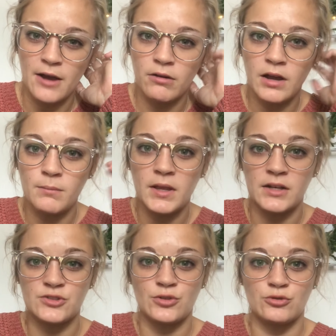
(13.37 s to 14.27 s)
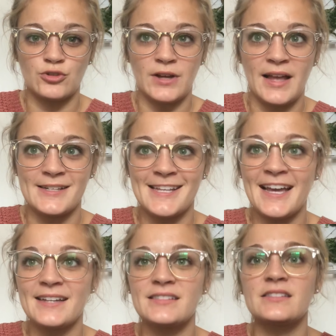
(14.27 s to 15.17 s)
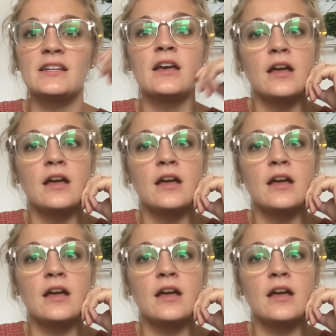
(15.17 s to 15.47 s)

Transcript: outcome in a social context.